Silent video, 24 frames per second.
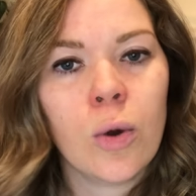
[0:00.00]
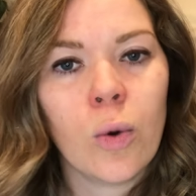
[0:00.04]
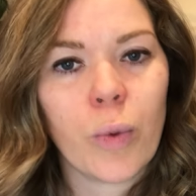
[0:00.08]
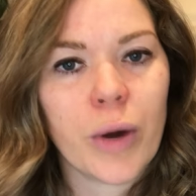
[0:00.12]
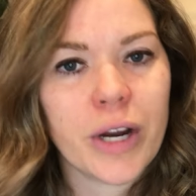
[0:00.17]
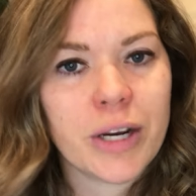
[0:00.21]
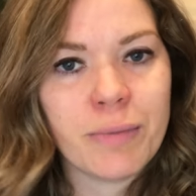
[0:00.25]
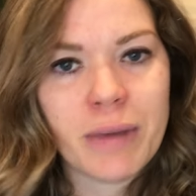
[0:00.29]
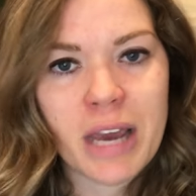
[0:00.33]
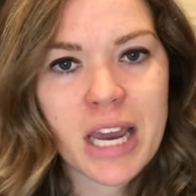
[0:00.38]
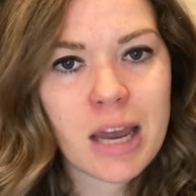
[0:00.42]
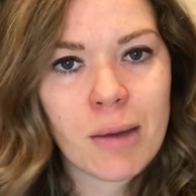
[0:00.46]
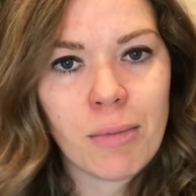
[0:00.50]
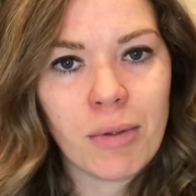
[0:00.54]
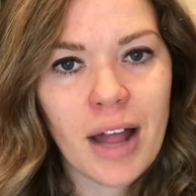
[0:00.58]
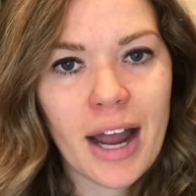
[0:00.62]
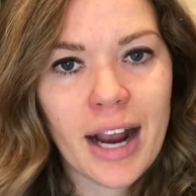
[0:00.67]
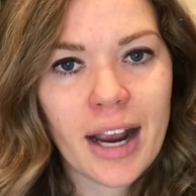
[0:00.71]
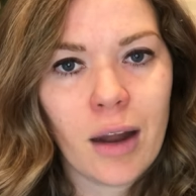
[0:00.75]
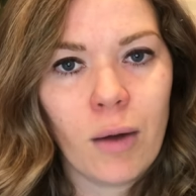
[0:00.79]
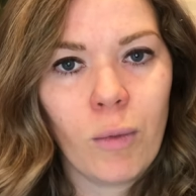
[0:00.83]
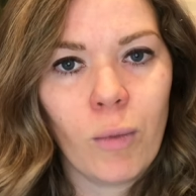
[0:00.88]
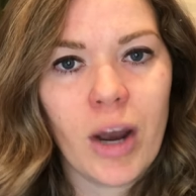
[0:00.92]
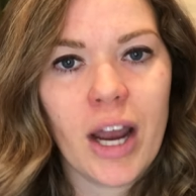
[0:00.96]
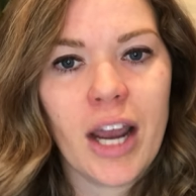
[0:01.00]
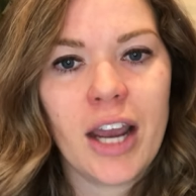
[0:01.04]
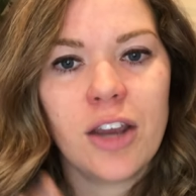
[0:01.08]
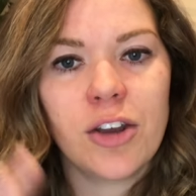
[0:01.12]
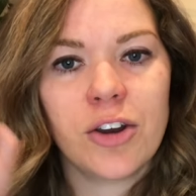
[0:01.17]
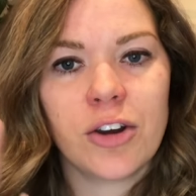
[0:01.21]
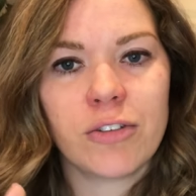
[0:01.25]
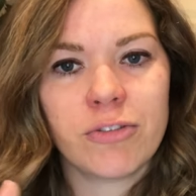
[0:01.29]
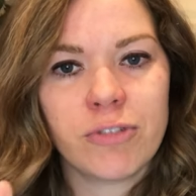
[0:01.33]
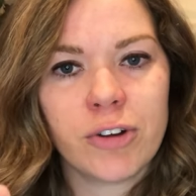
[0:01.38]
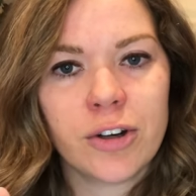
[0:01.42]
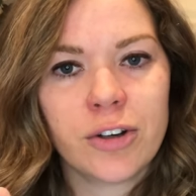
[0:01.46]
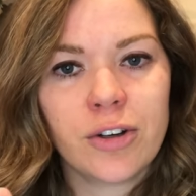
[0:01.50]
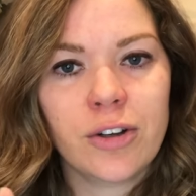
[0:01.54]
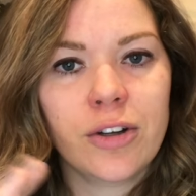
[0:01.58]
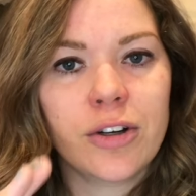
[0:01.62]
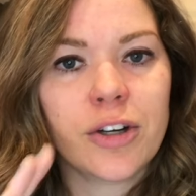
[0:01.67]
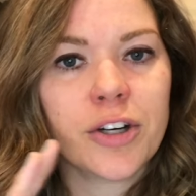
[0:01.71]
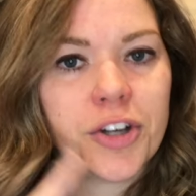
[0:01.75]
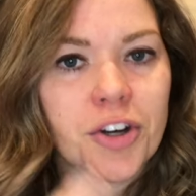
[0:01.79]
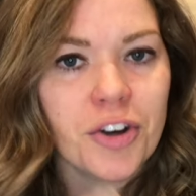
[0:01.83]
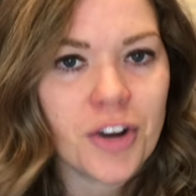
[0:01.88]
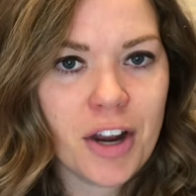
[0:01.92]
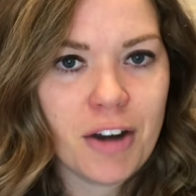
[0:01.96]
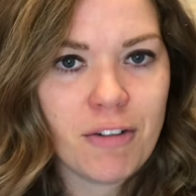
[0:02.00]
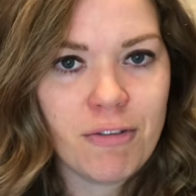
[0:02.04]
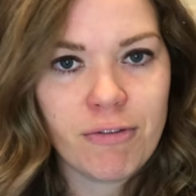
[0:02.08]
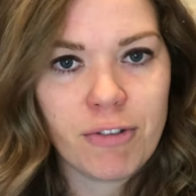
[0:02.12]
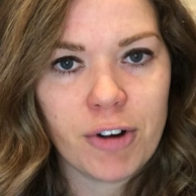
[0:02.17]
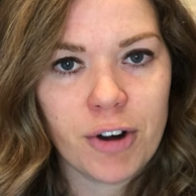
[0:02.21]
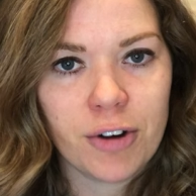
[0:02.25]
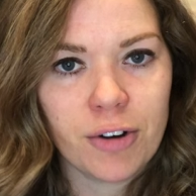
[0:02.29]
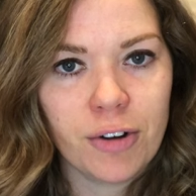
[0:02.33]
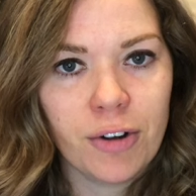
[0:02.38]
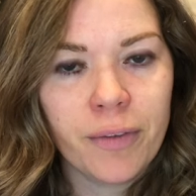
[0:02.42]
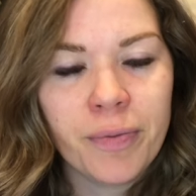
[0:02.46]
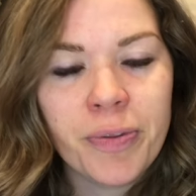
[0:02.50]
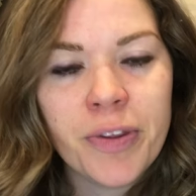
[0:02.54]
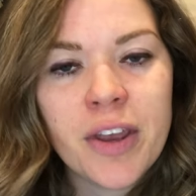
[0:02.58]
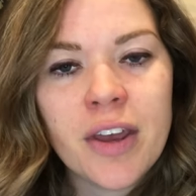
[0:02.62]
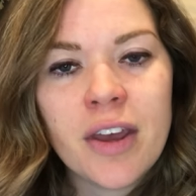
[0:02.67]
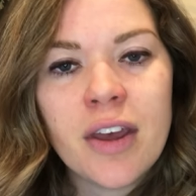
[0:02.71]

We'd make it black and white, you're fertile or you're infertile.